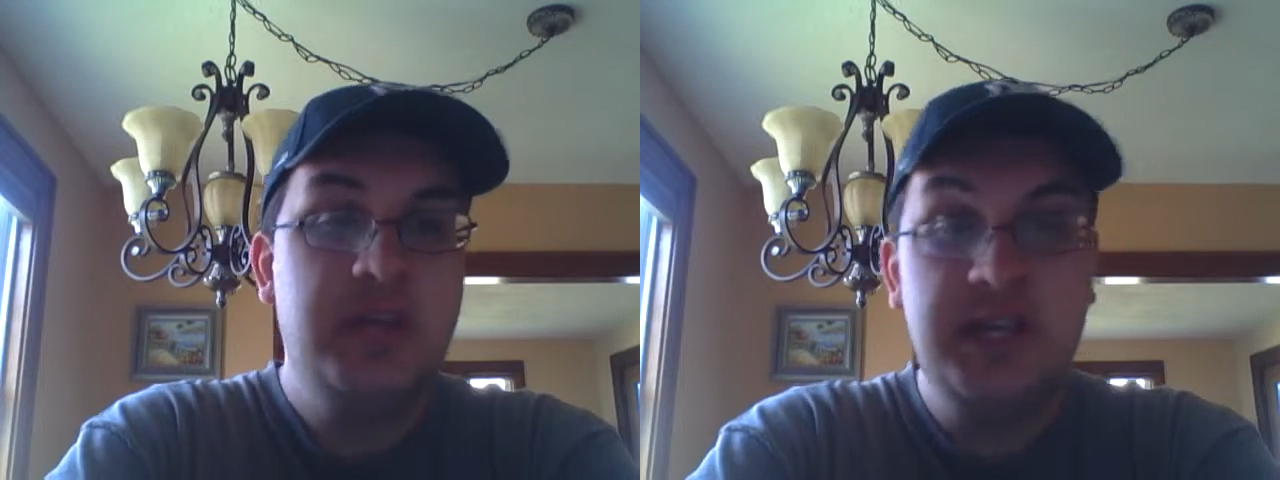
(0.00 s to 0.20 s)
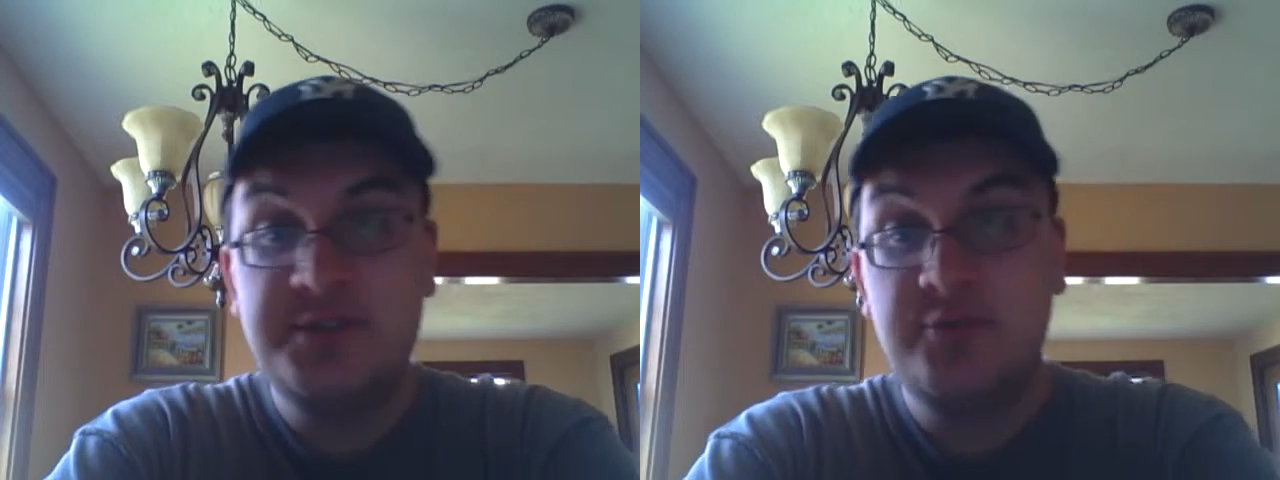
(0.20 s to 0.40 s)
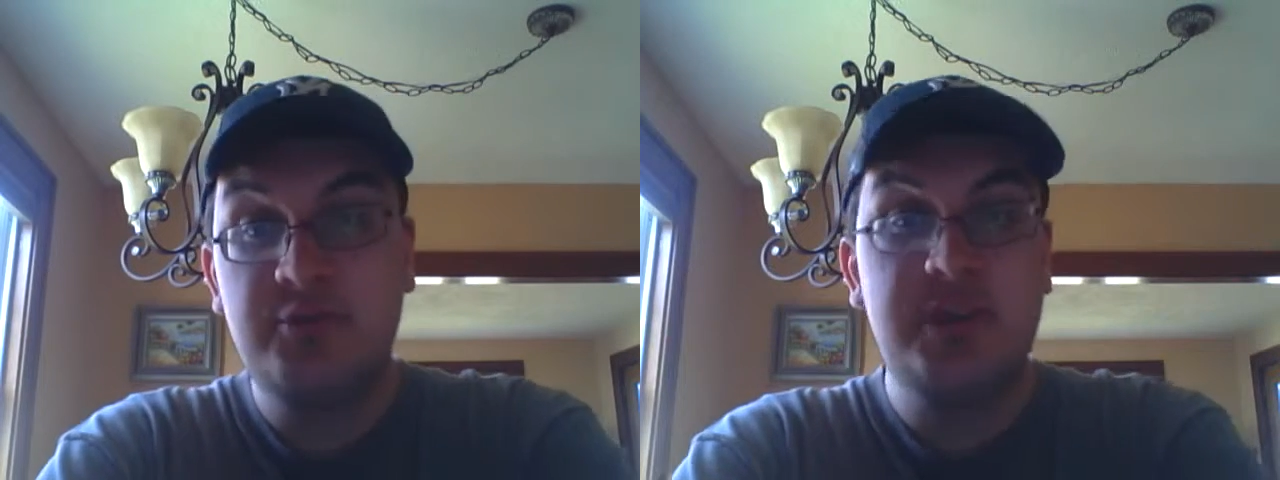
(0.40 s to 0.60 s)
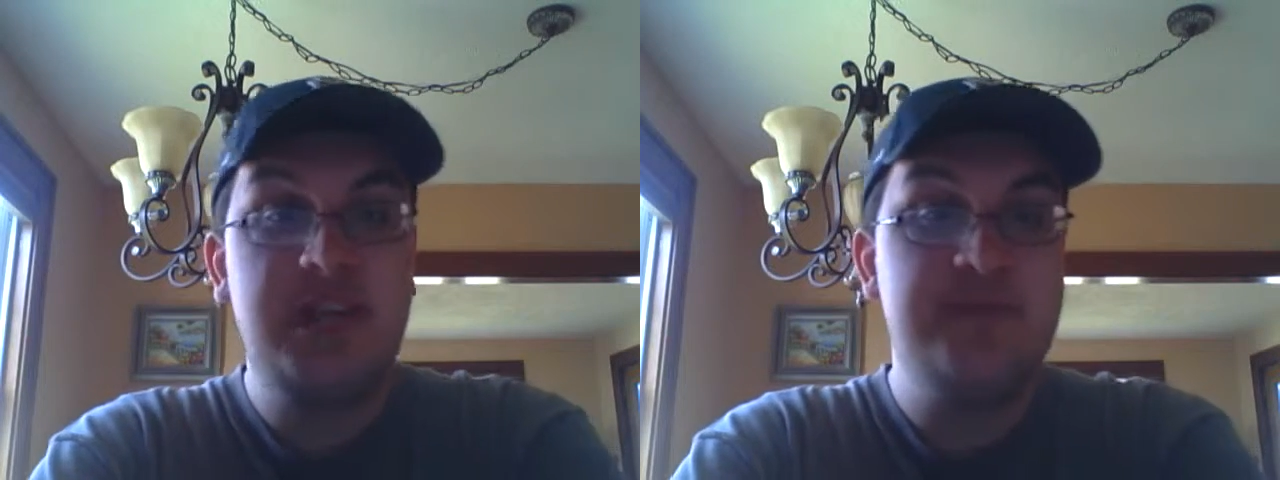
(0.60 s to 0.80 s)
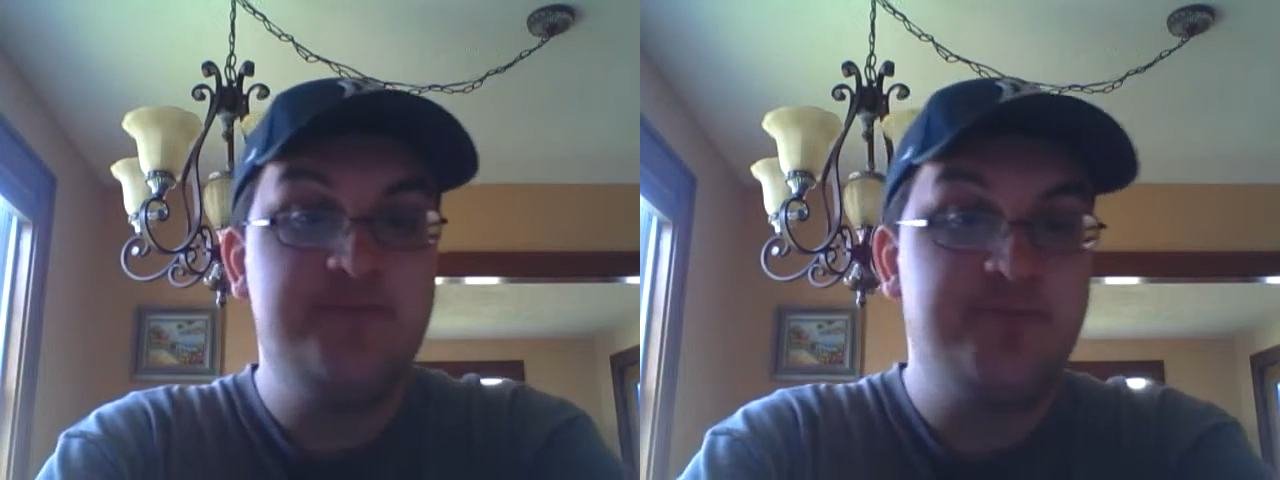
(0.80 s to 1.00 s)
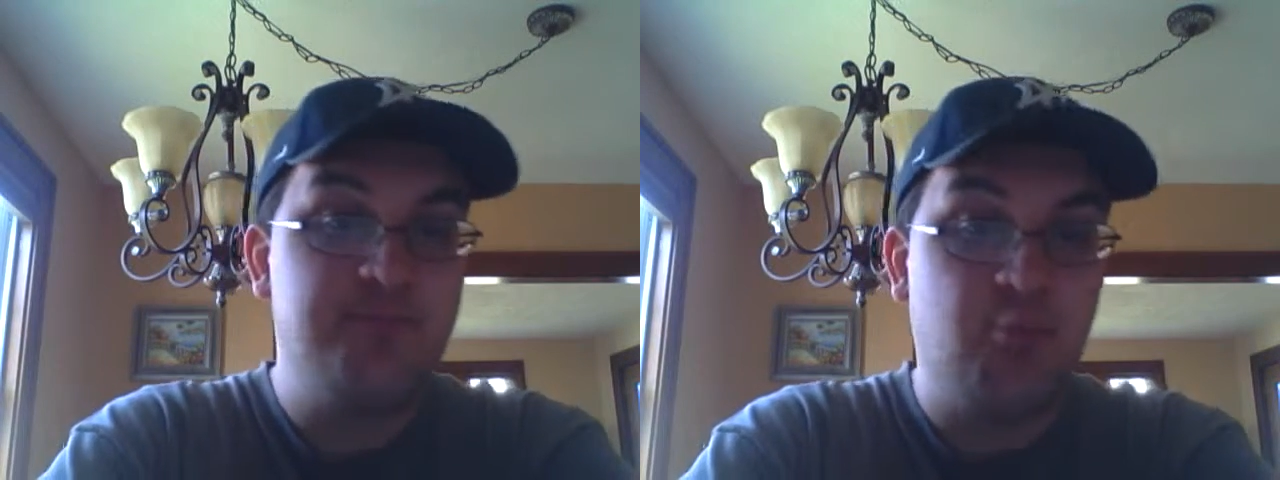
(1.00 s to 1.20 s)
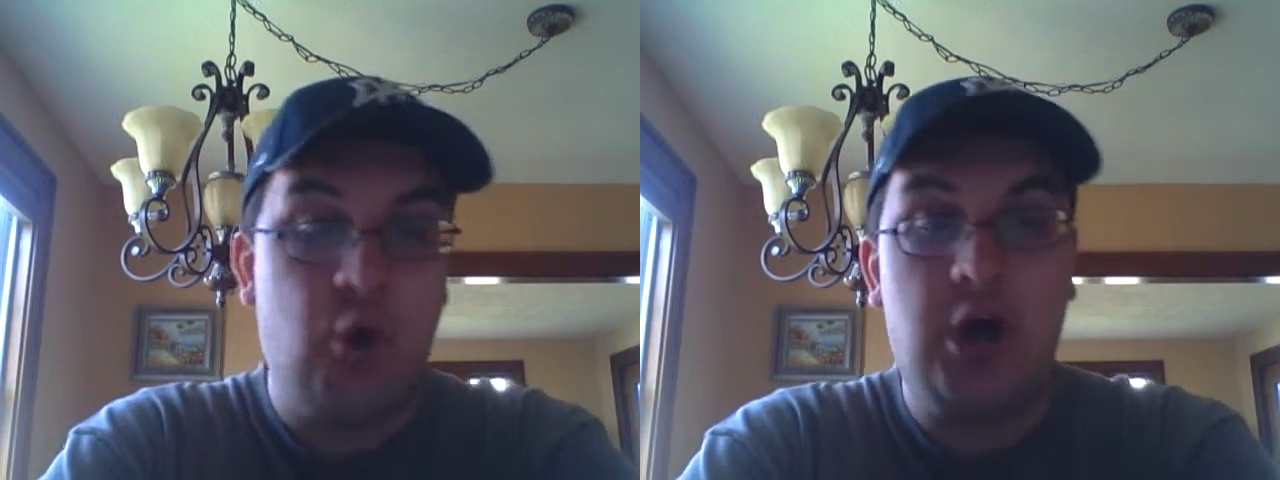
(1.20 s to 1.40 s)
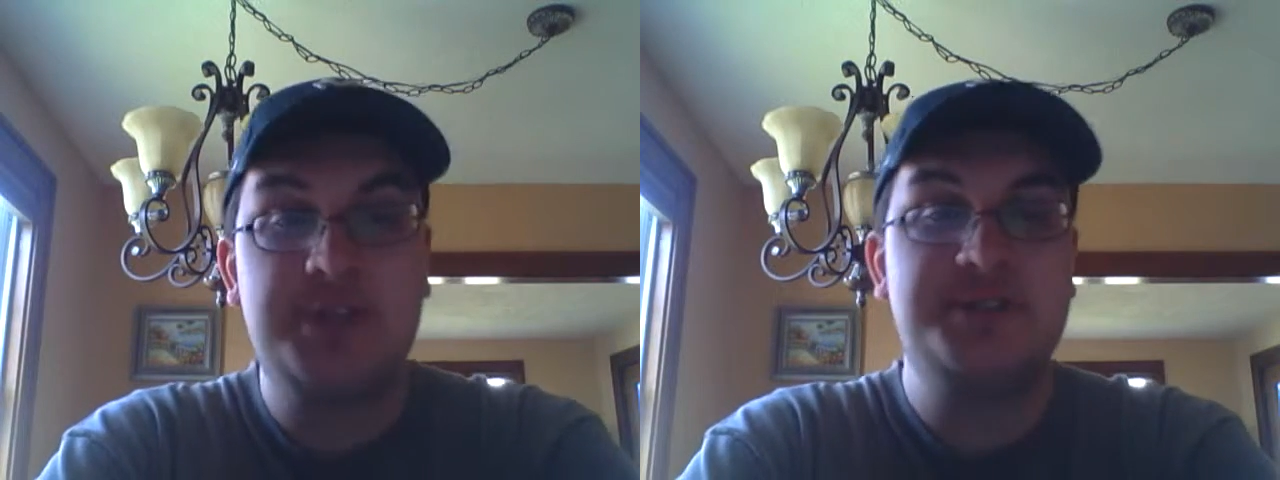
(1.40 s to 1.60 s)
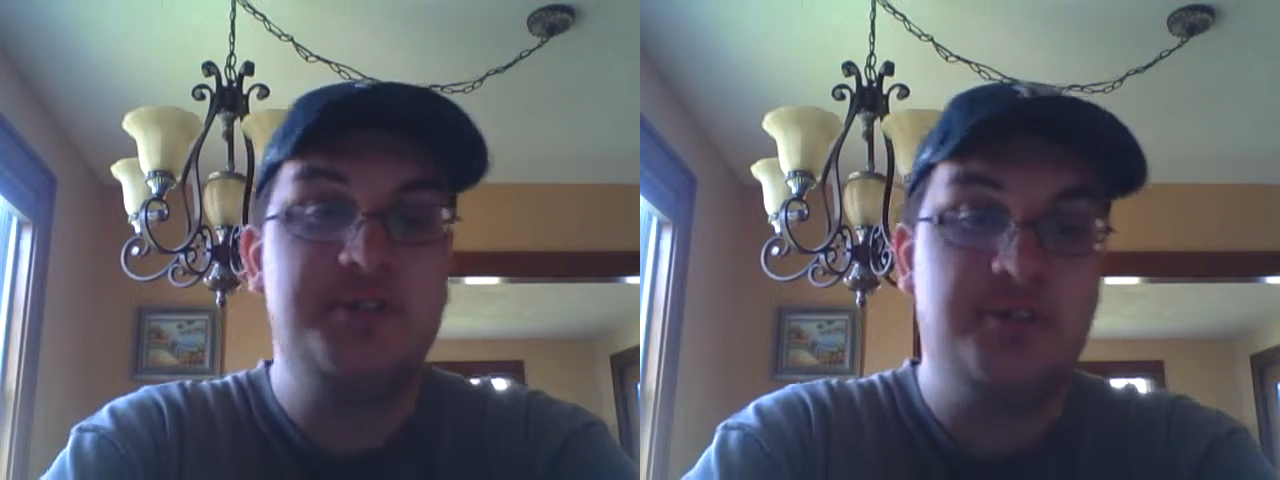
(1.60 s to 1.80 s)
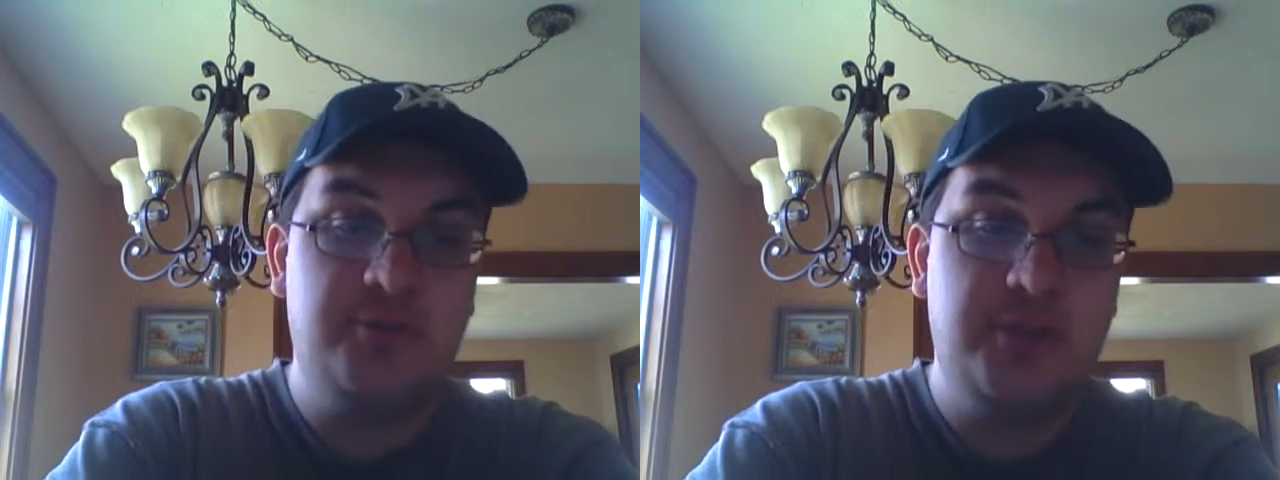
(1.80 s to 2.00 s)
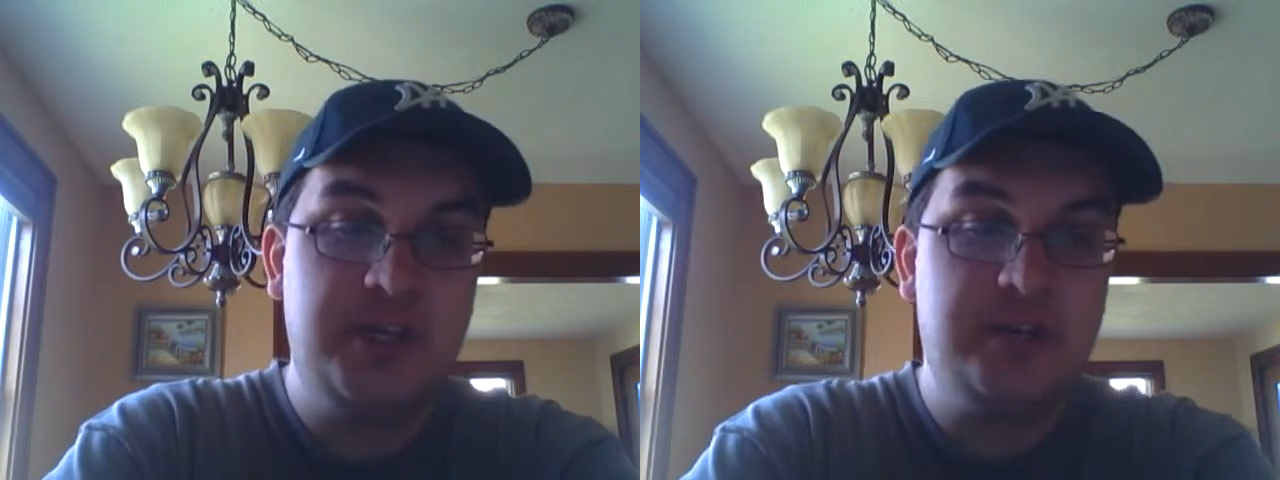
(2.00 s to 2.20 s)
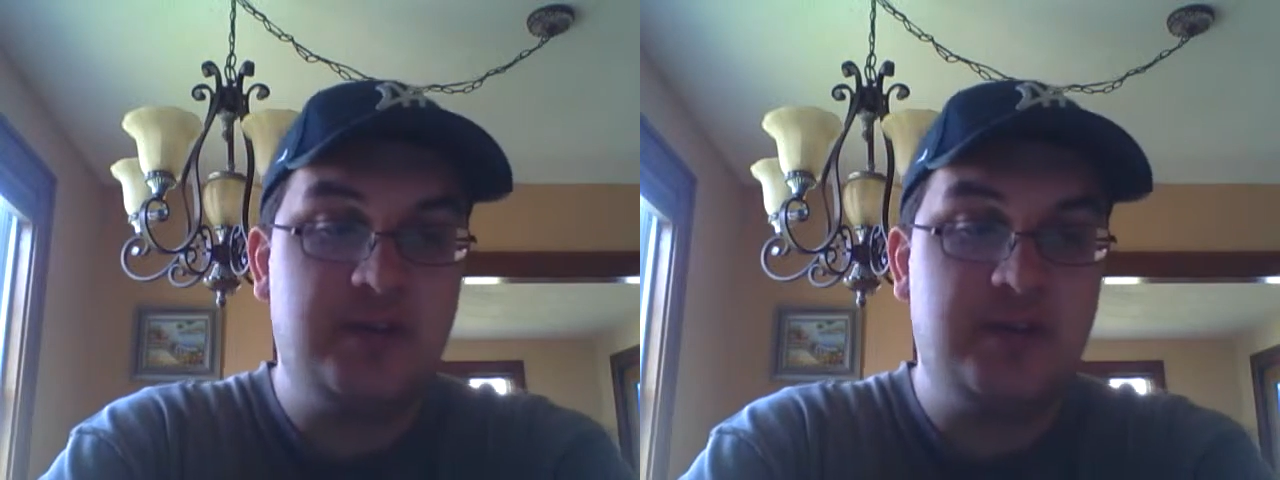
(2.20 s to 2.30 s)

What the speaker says: He doesn't really want to,